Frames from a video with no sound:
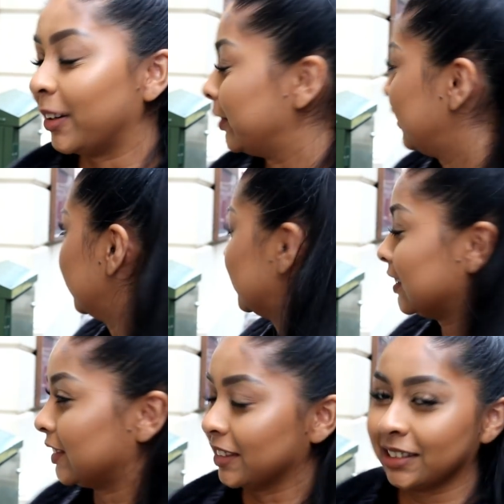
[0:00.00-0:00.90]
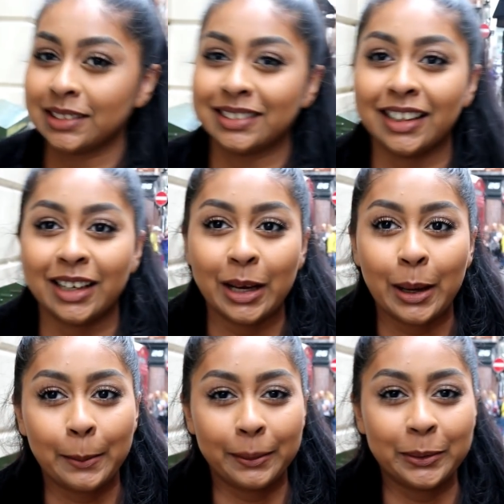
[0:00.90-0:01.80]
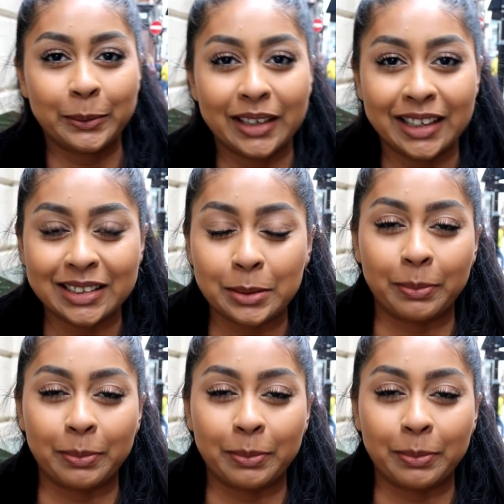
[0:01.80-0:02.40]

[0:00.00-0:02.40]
I mean, this is just a bit weird,